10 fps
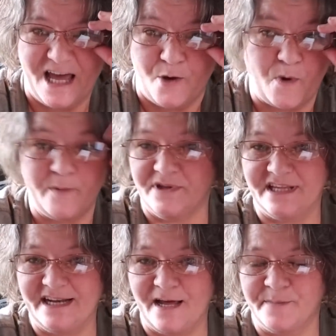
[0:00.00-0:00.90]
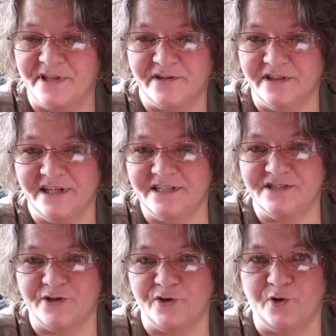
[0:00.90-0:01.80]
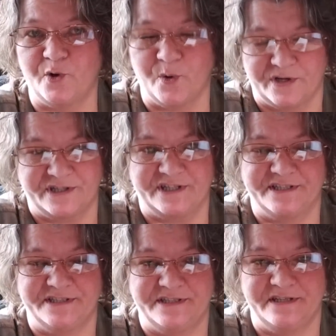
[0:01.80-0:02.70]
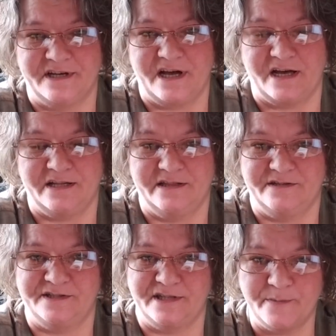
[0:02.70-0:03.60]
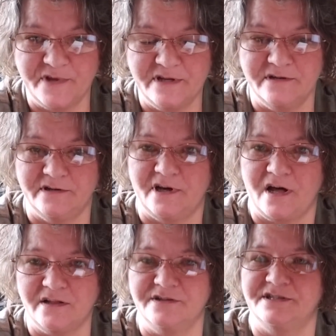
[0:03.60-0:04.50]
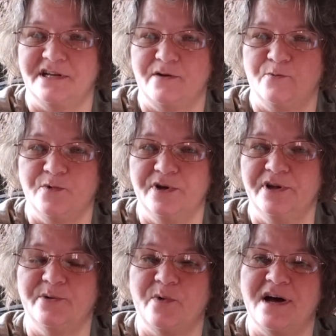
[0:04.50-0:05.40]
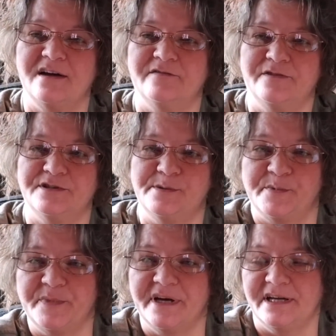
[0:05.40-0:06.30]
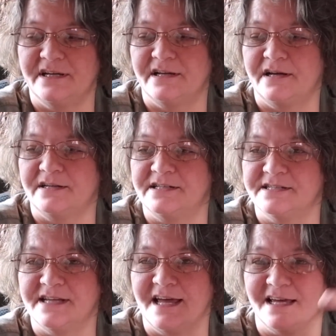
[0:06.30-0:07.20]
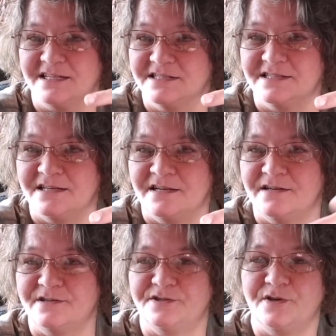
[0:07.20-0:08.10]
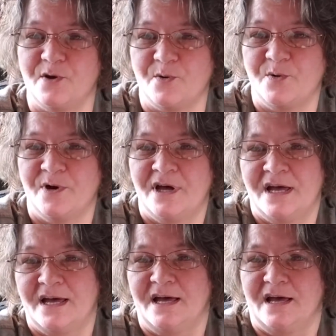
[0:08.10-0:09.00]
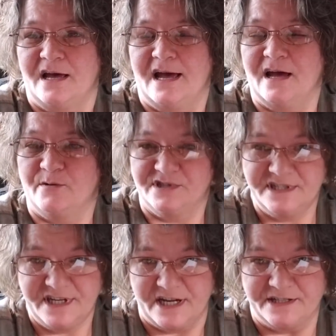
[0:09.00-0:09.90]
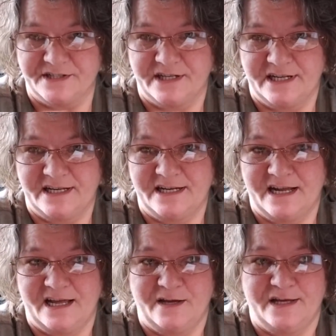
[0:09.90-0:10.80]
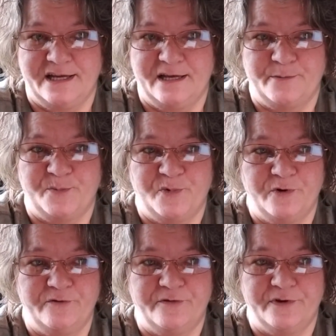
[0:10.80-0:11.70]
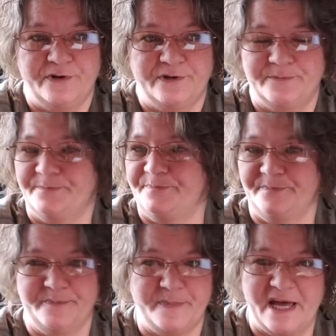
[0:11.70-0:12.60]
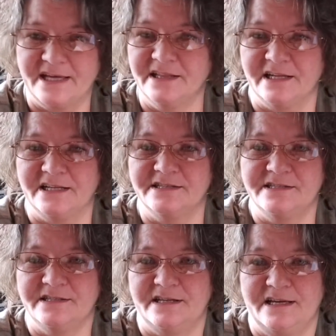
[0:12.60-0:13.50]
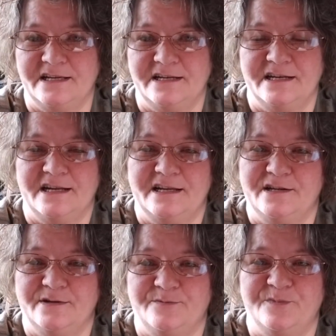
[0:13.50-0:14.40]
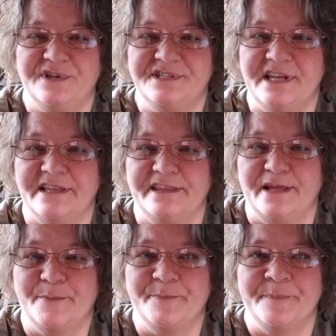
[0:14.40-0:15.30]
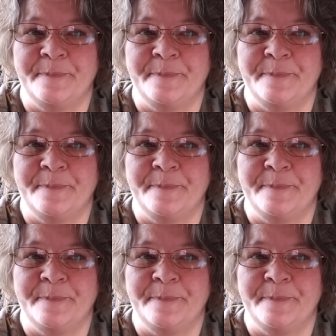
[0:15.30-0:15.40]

Why would they not be? Their linens are gorgeous. There's some other colors that I really want for some of my designs. So I was in touch, and I am approved for buying linens and reselling them